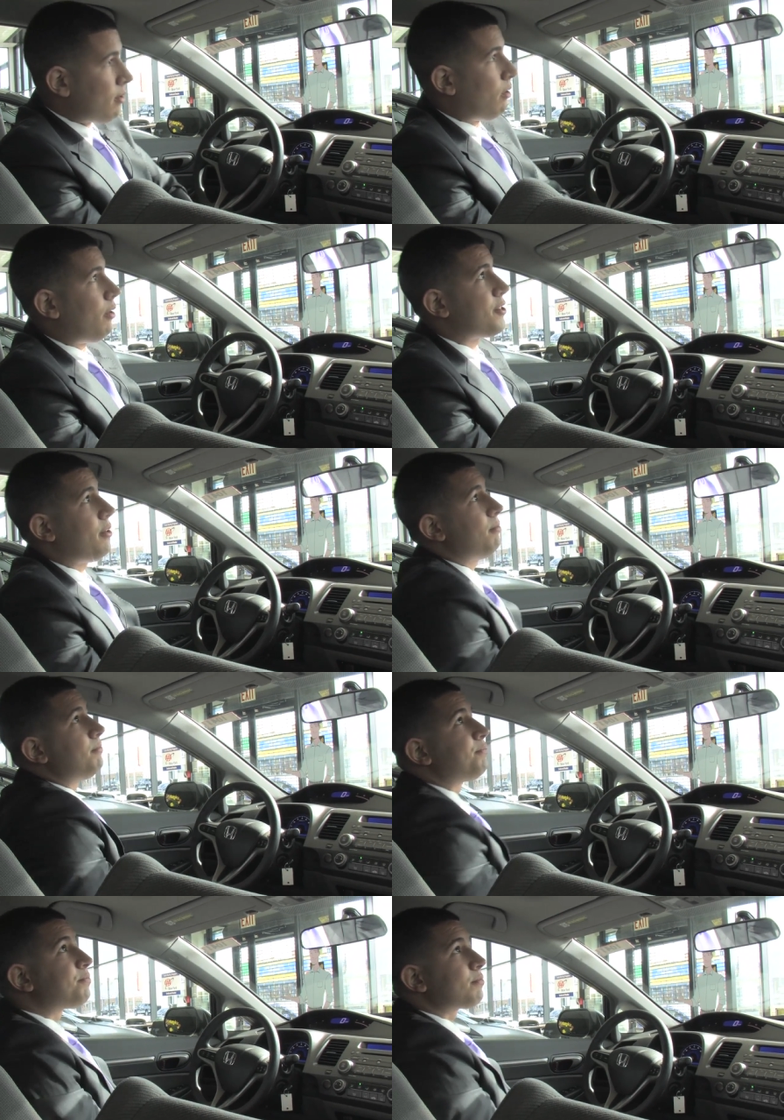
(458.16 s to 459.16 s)
Also,
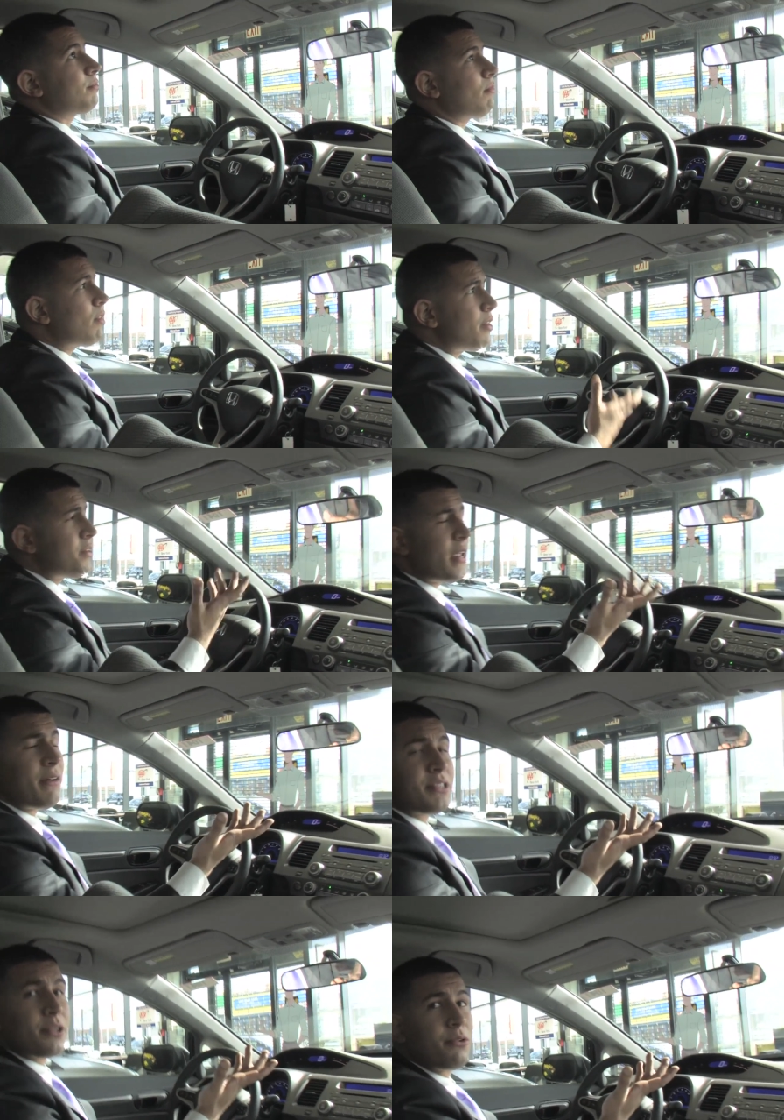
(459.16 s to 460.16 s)
you
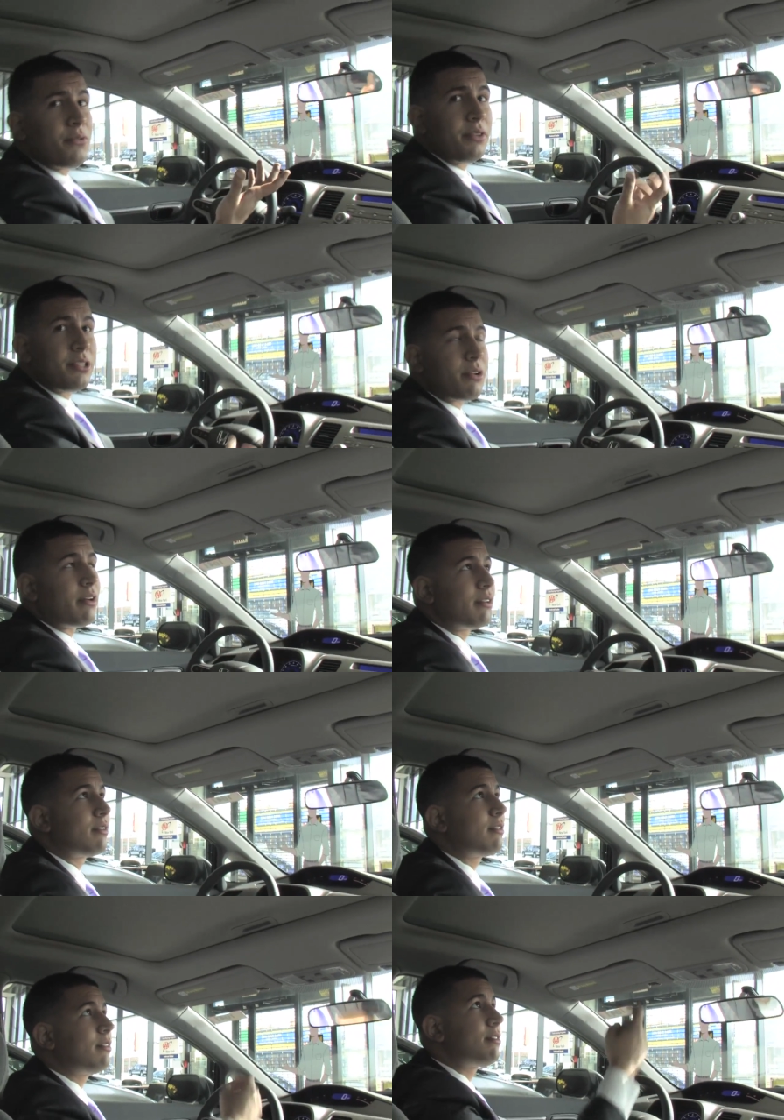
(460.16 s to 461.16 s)
have a sunroof in this car.
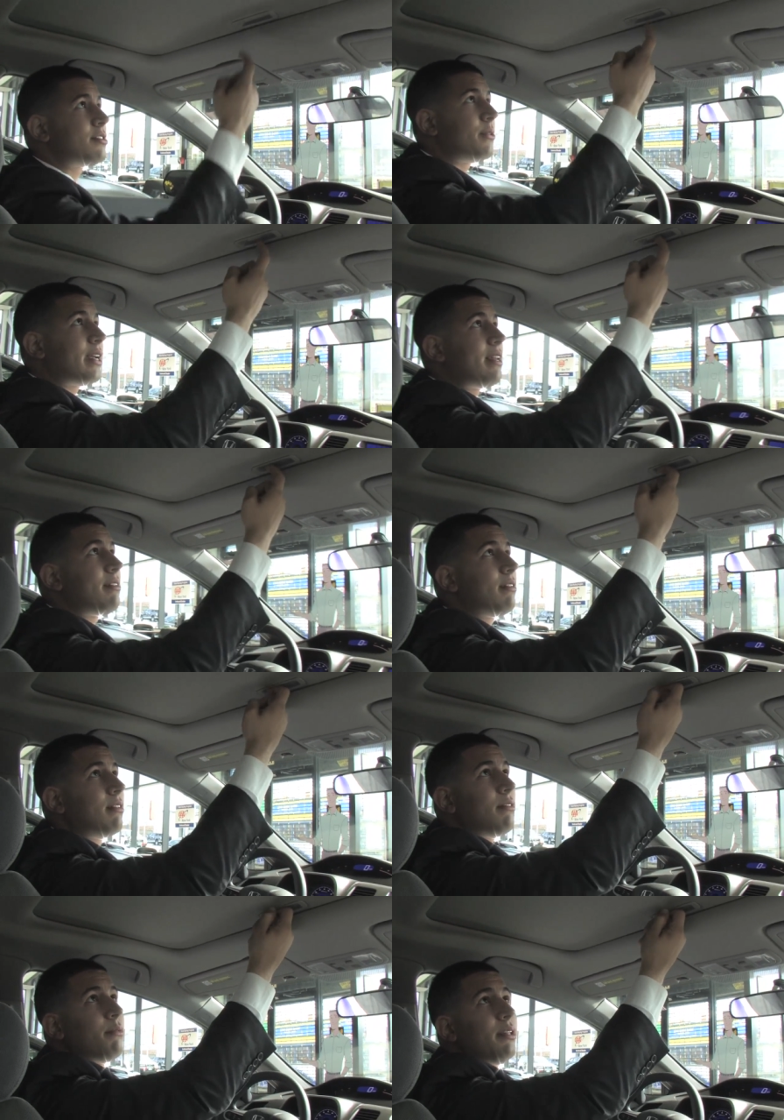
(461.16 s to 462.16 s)
So again,
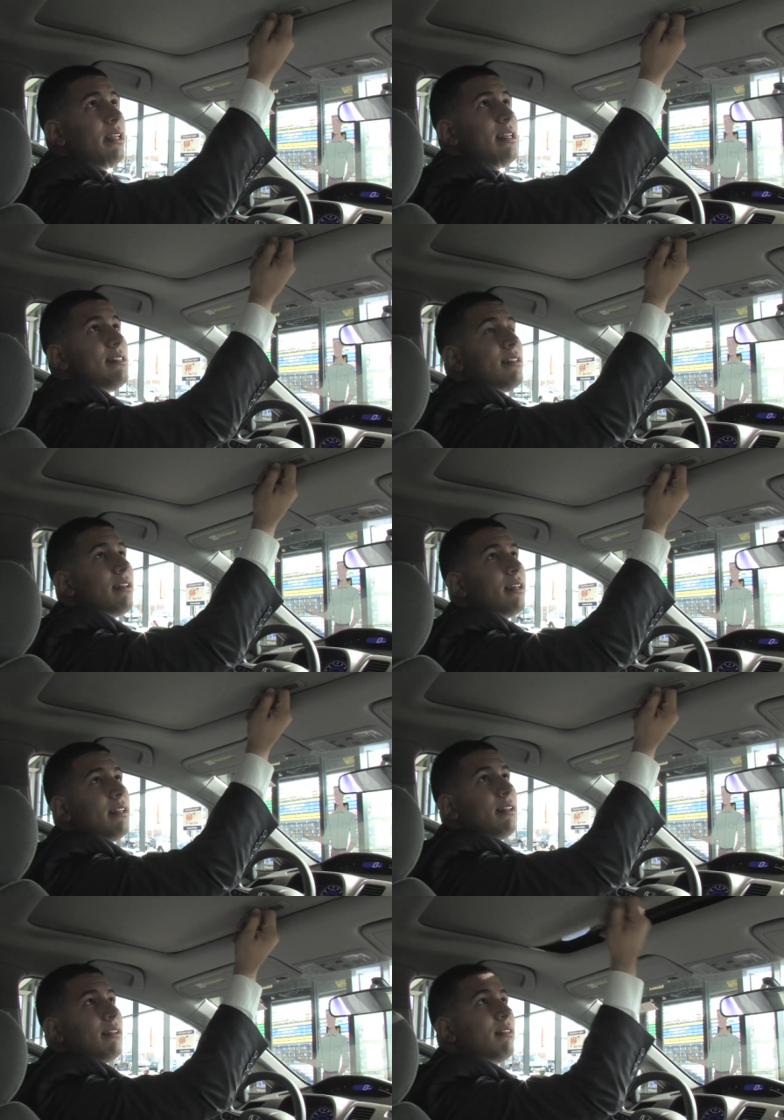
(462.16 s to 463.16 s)
really easy.
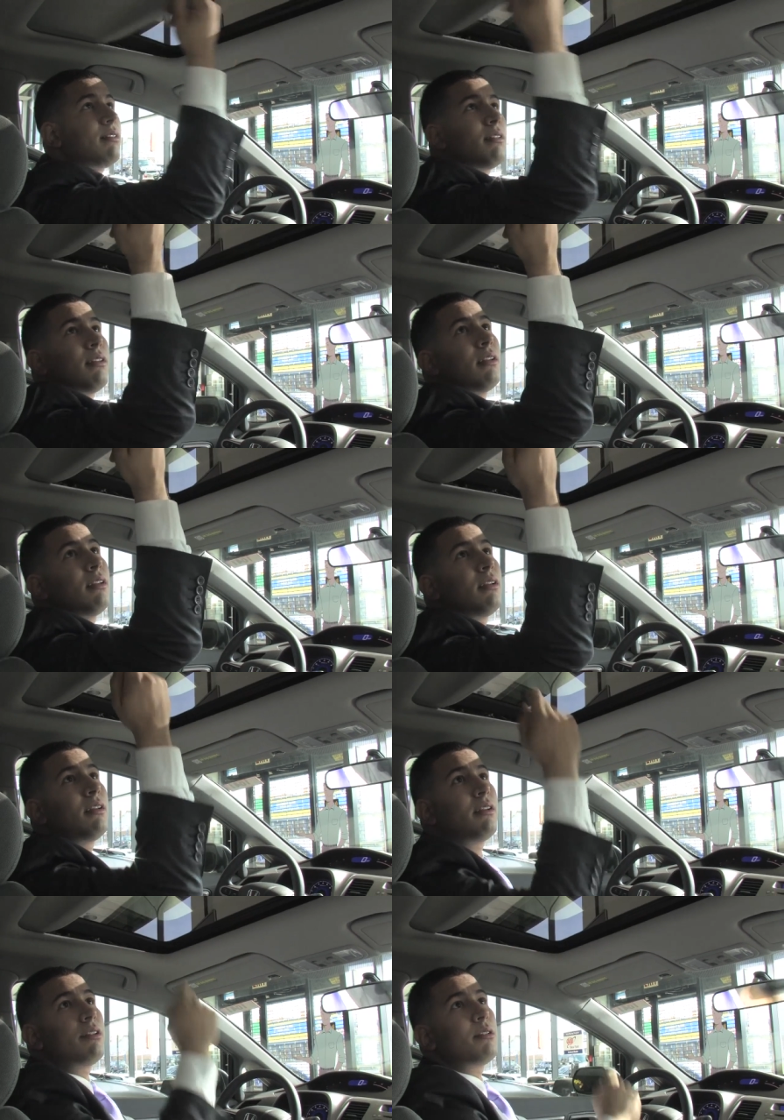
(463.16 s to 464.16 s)
And
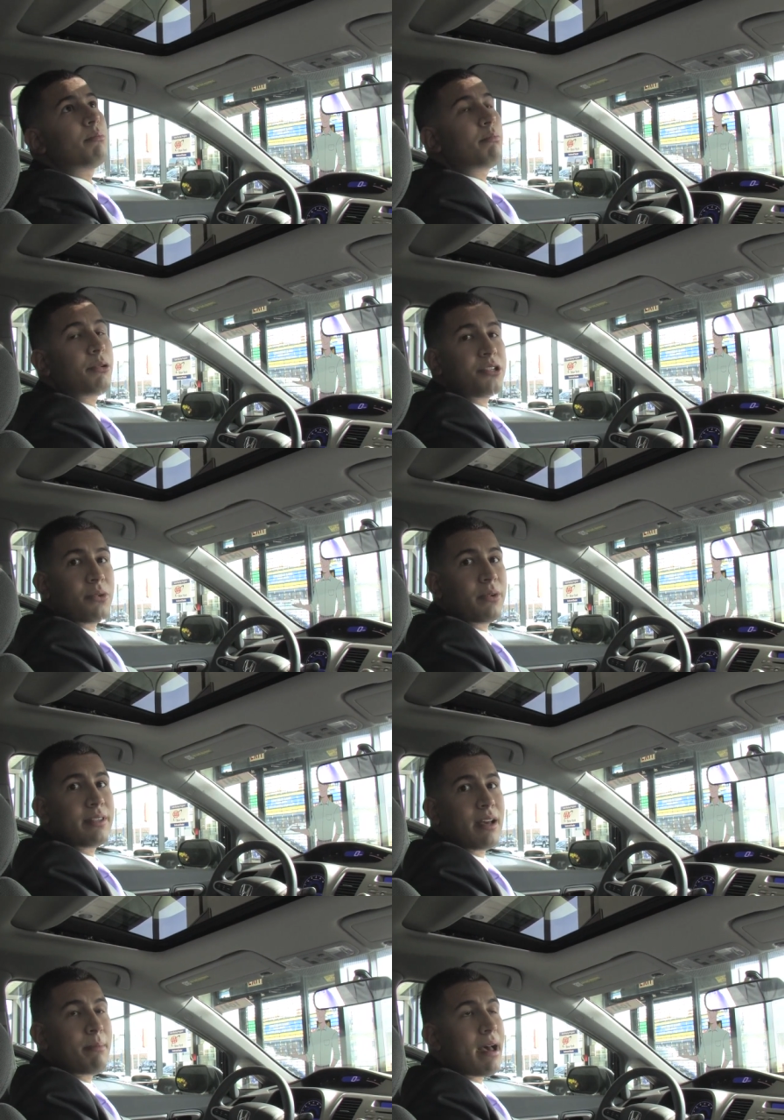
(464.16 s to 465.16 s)
push it one
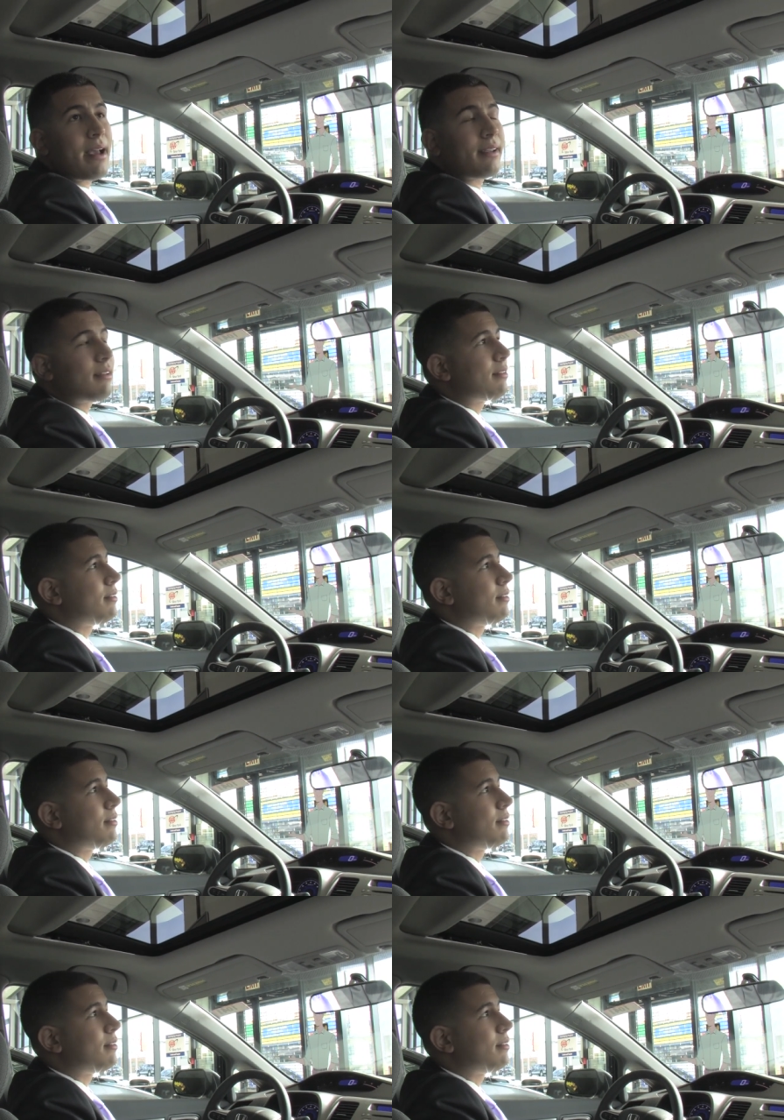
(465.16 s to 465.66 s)
time back.